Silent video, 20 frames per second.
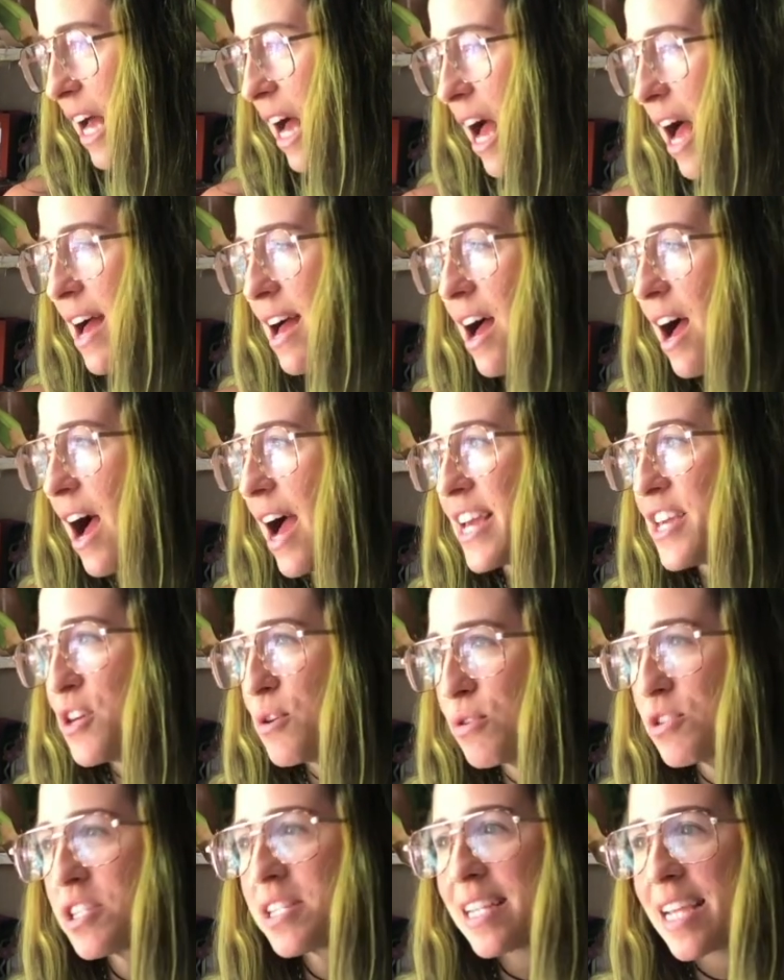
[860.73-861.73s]
I
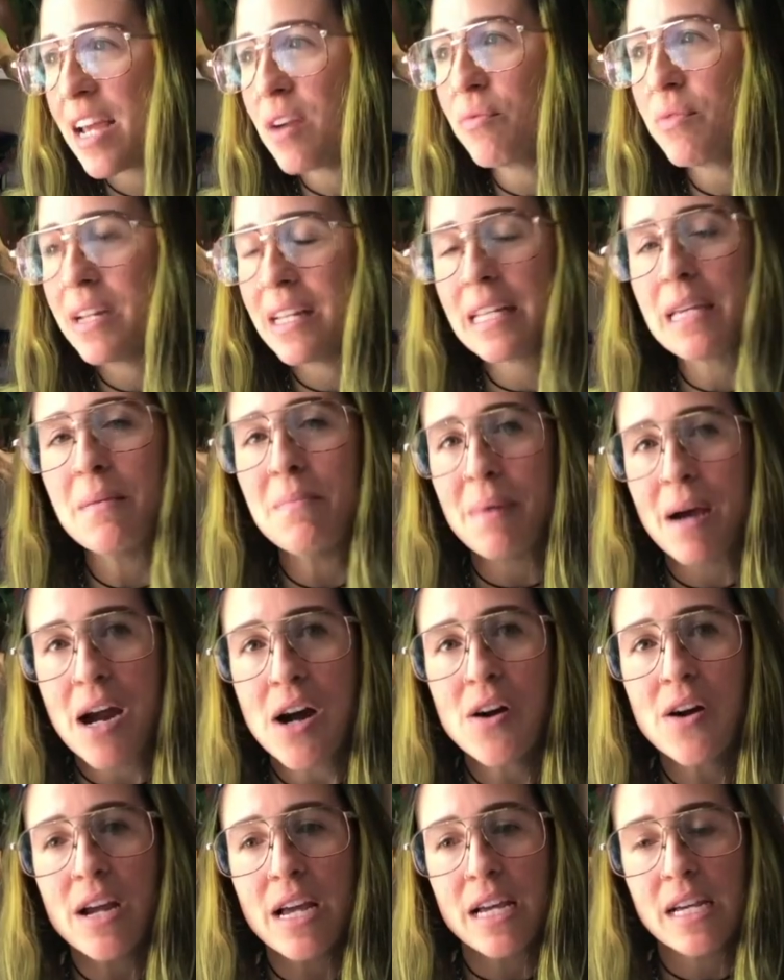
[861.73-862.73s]
used to get really
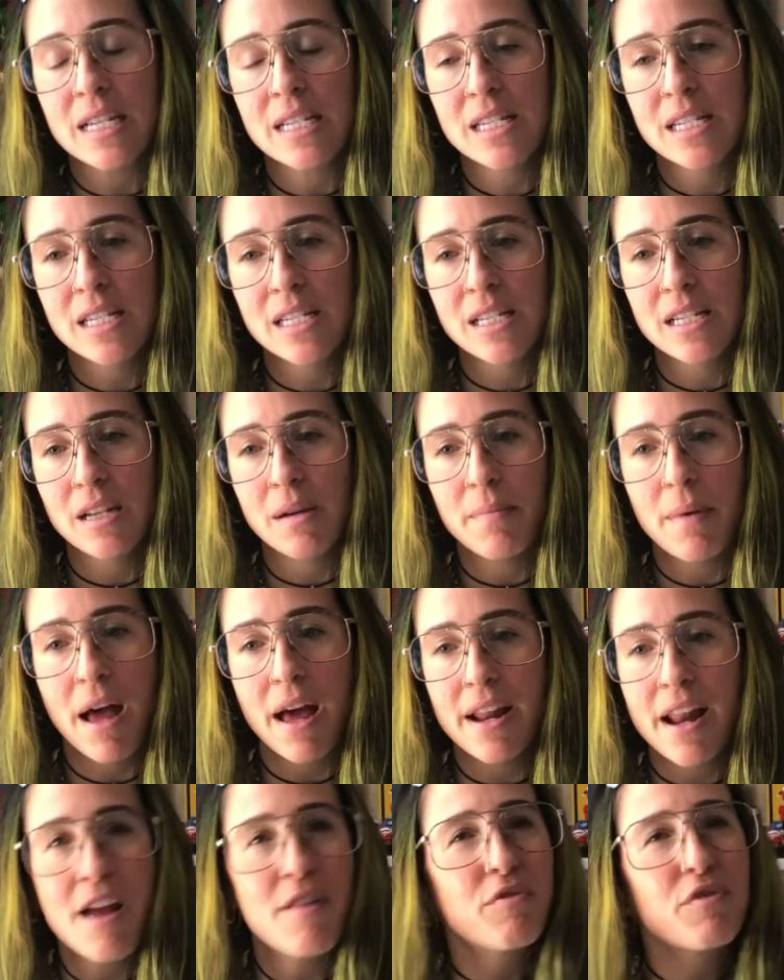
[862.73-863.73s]
embarrassed
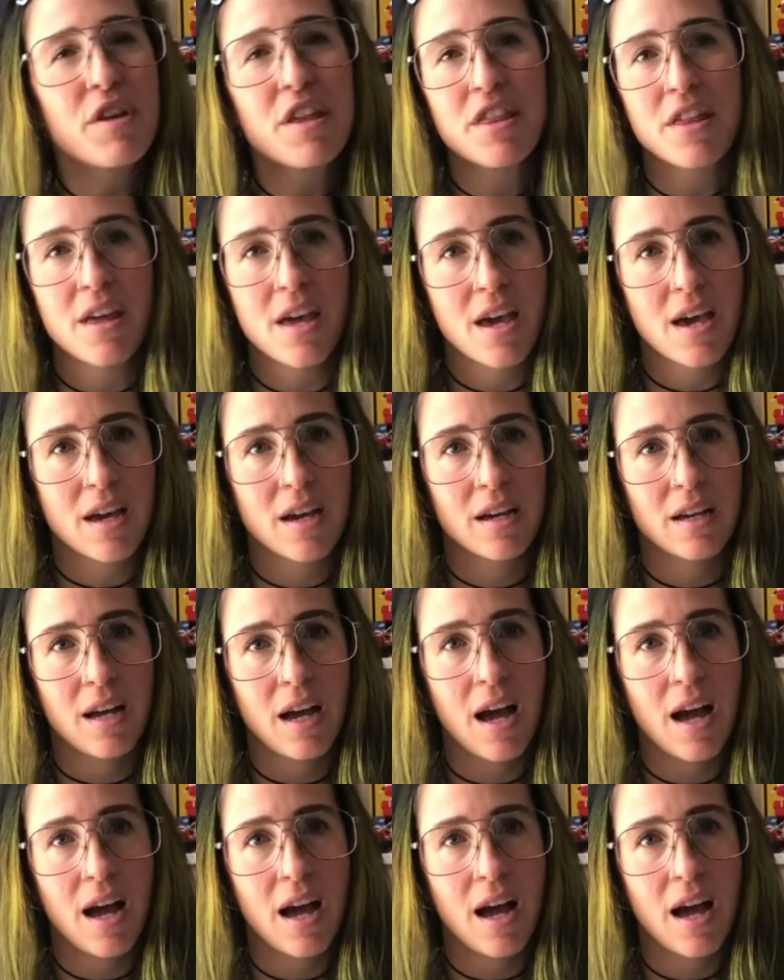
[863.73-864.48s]
at everything.